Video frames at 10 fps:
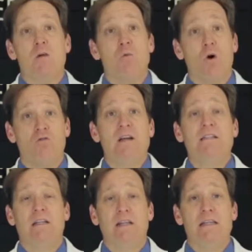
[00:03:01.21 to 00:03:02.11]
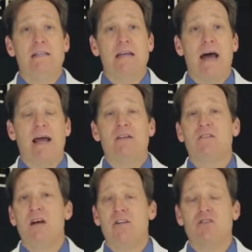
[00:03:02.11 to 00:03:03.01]
More recently, the data
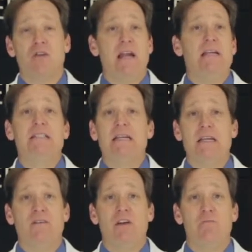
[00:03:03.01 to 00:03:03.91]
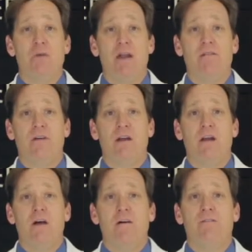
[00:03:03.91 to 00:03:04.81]
has not shown any significant benefit
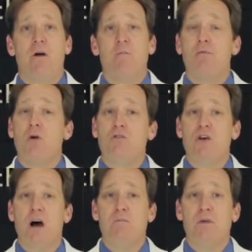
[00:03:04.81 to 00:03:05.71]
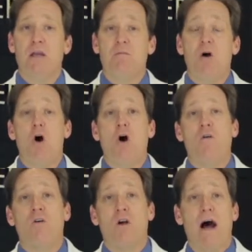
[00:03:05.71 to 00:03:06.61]
from proton beam
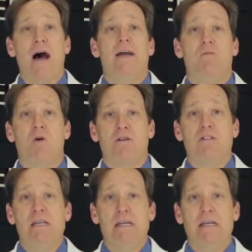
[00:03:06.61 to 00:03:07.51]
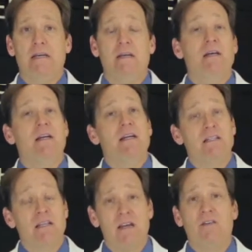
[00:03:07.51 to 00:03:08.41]
over IMRT. It's
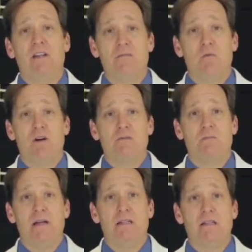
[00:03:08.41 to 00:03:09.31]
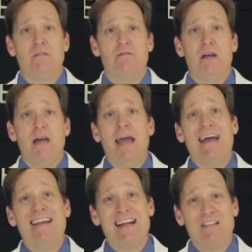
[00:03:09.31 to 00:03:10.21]
significantly more expensive,
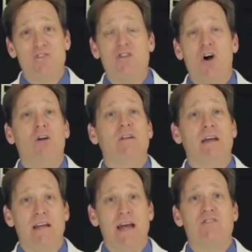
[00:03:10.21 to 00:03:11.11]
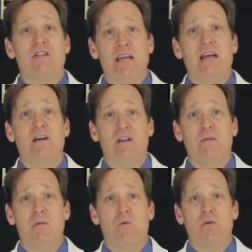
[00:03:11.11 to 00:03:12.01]
and as a result, it can actually take a little
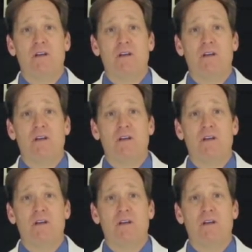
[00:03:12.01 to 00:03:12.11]
bit more